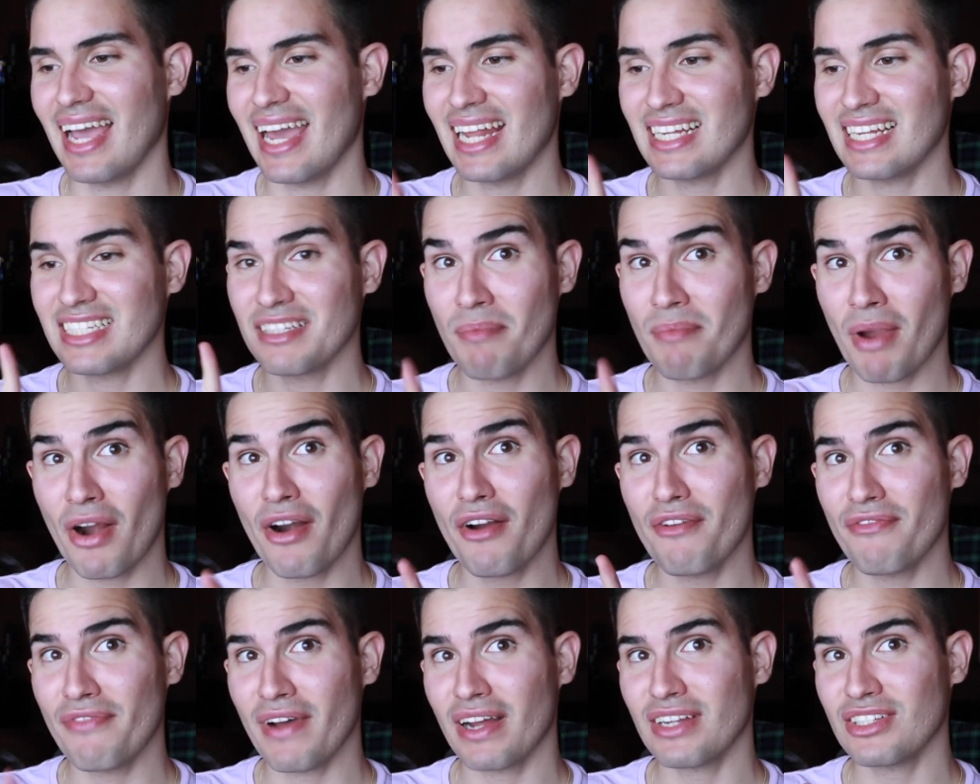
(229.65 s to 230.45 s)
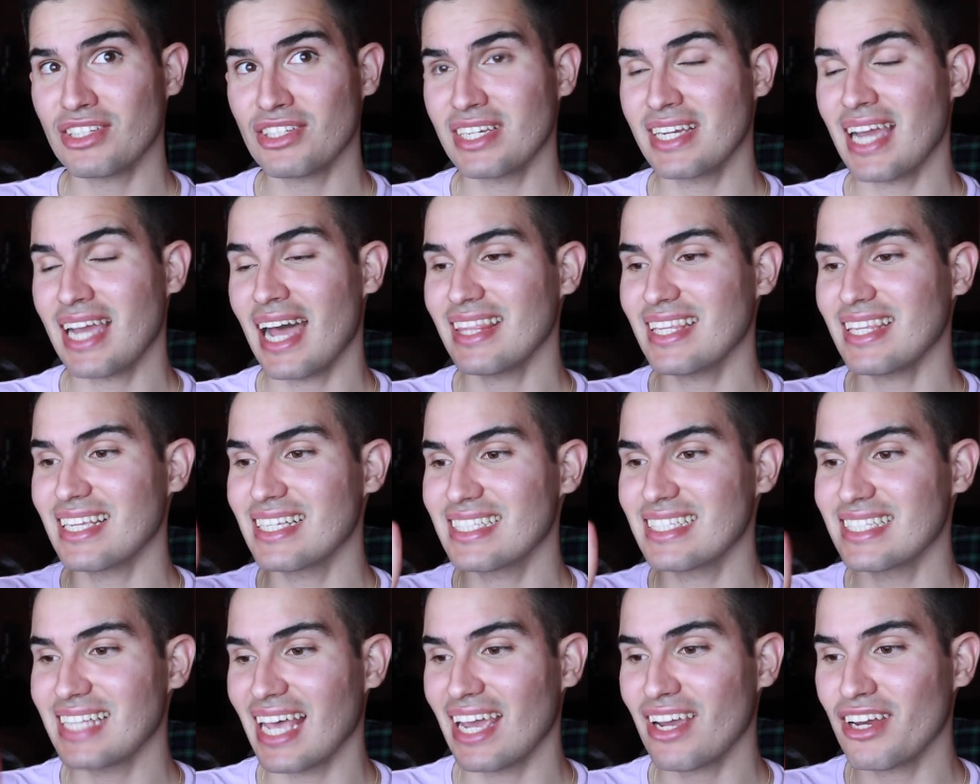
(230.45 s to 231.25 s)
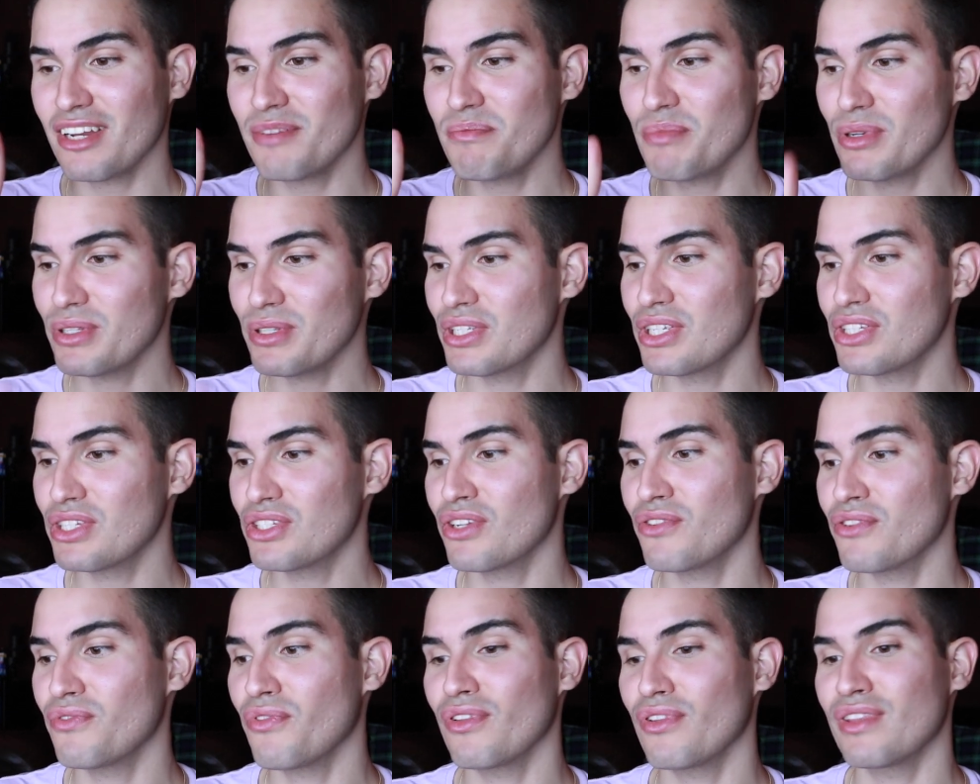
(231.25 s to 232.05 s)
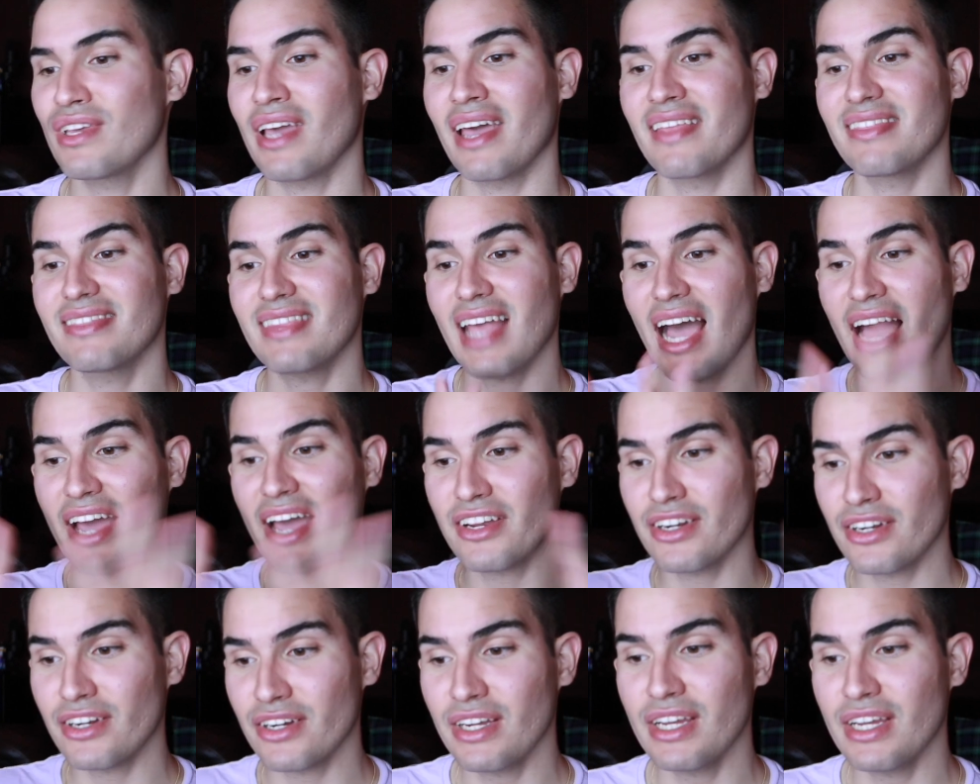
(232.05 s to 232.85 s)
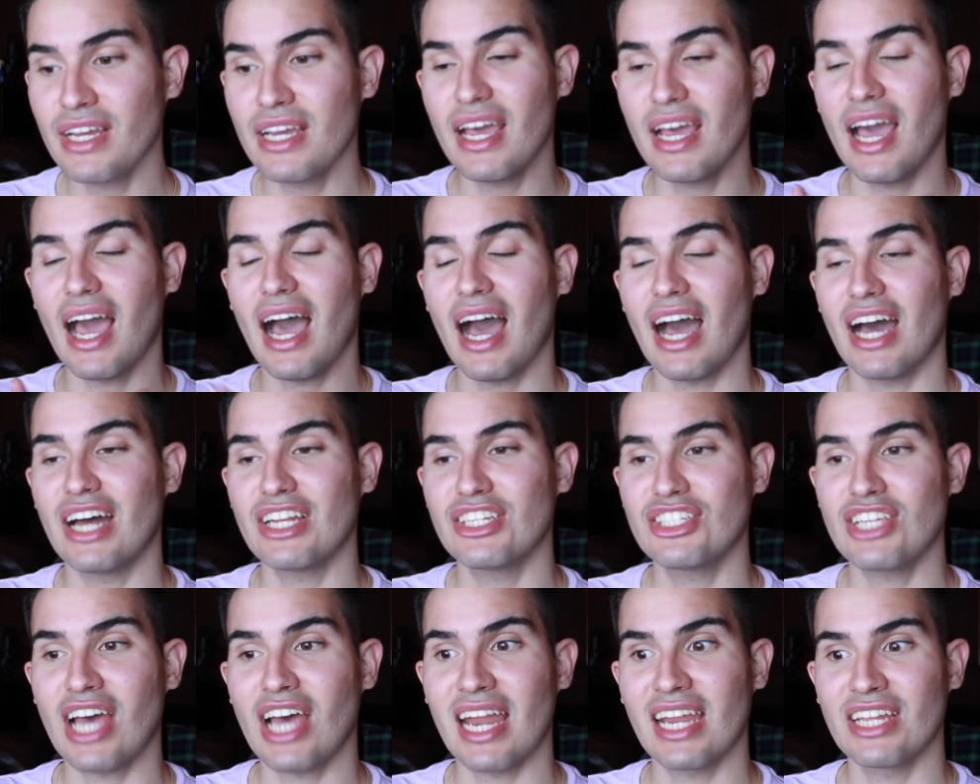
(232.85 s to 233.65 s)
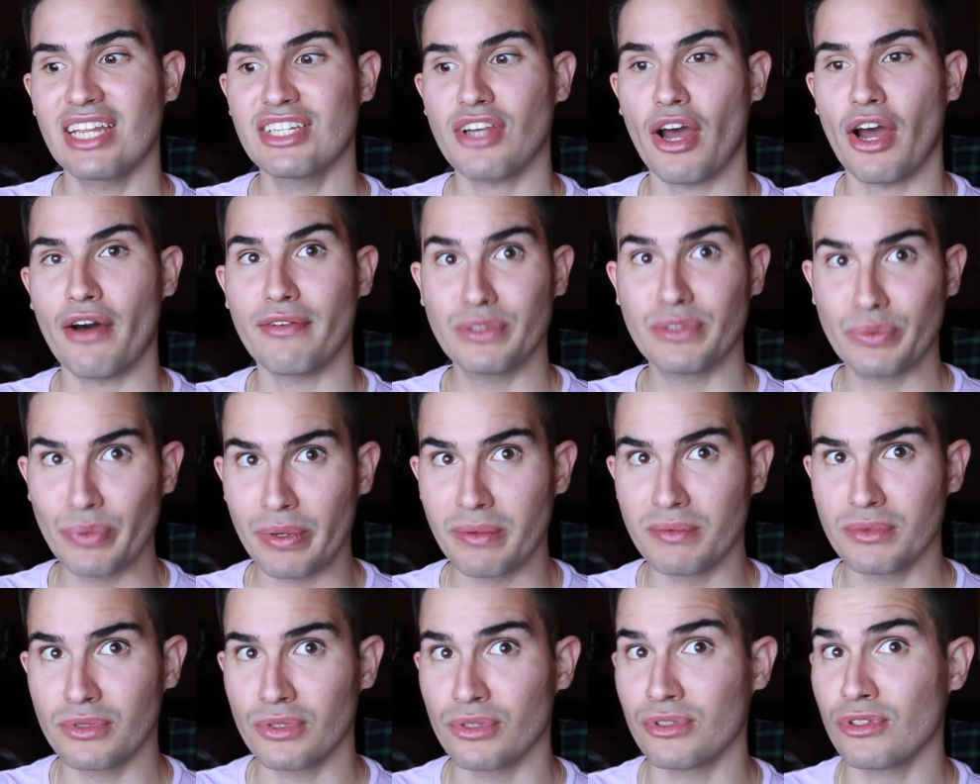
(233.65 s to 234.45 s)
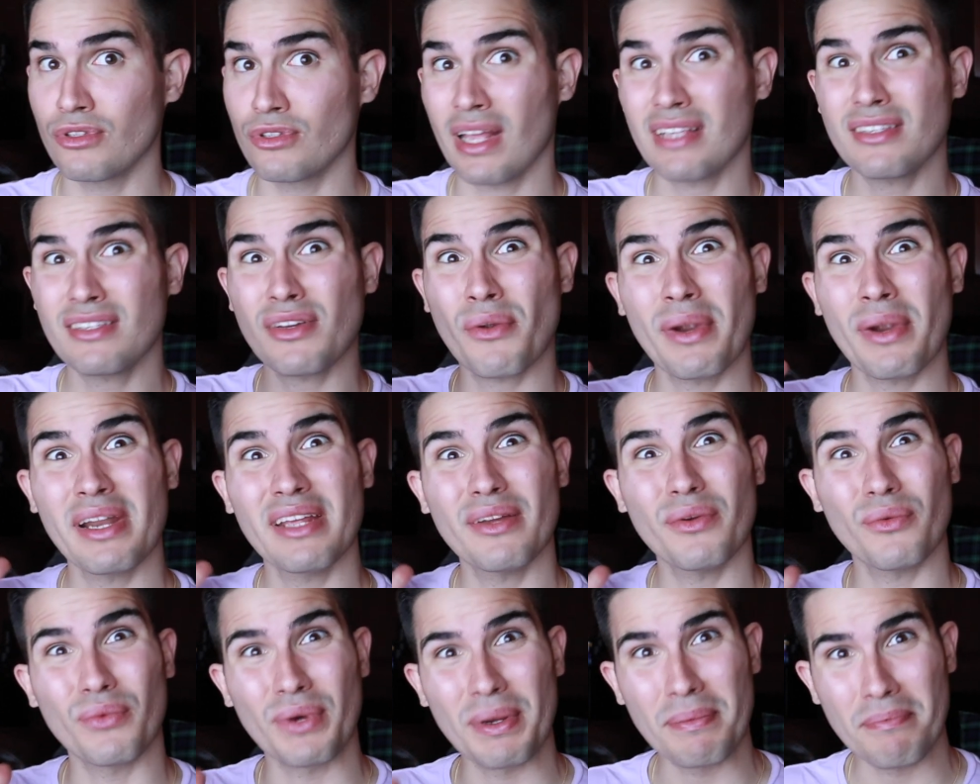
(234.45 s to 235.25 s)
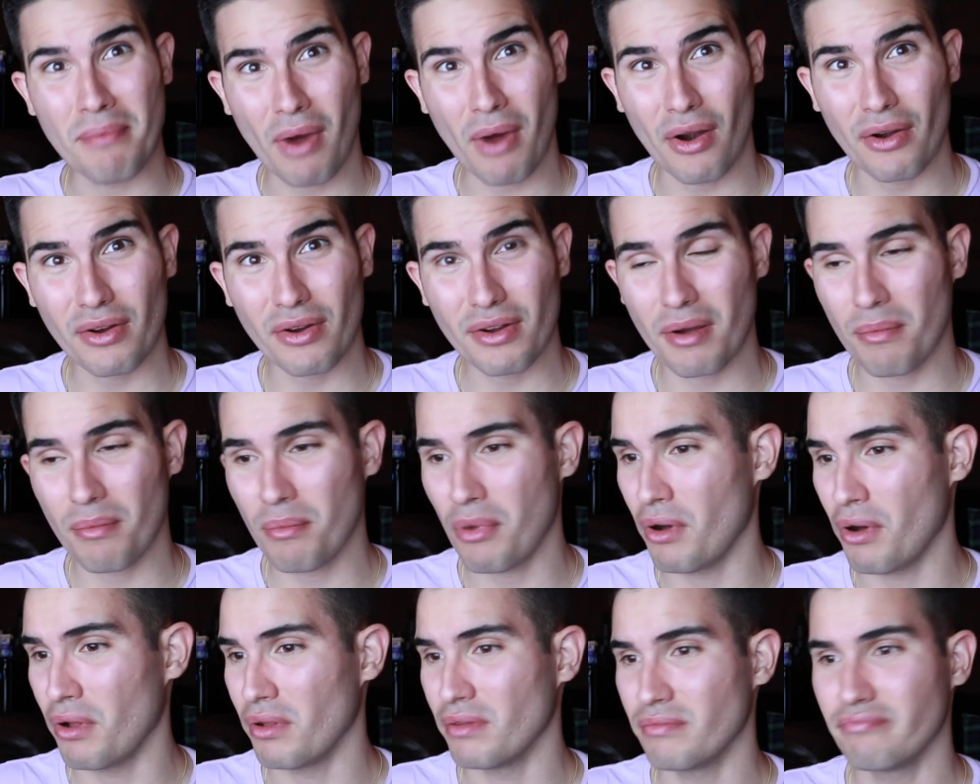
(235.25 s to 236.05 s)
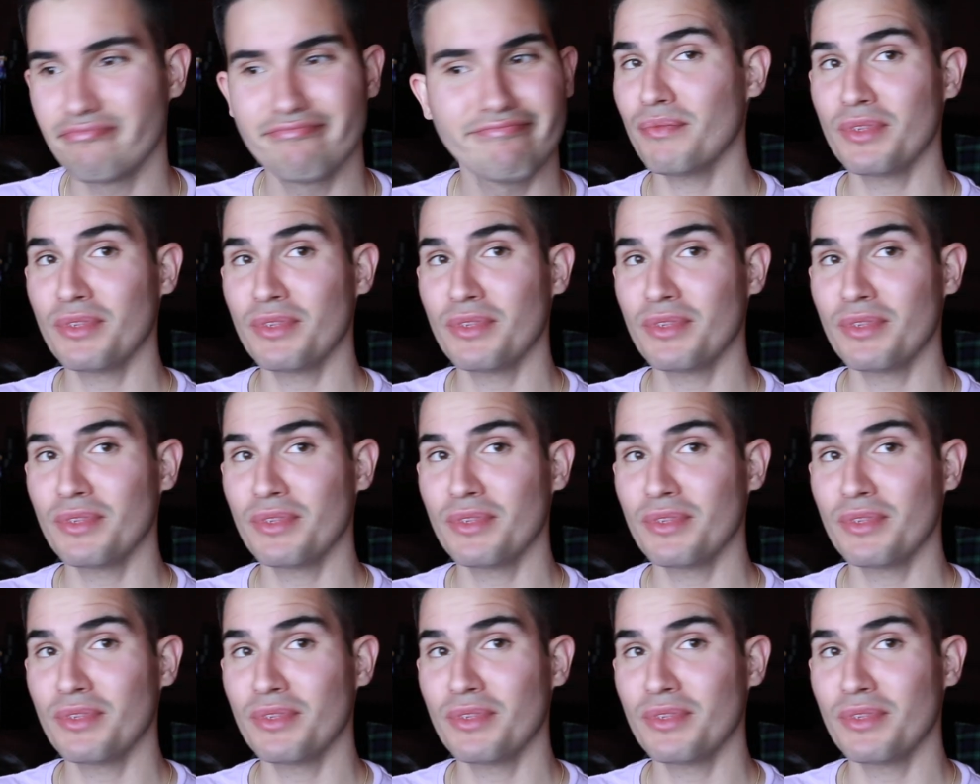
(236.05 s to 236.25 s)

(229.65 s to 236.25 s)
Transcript: And as a matter of fact, she got the second position for the entire challenge of swimsuit. So that's already remarkable.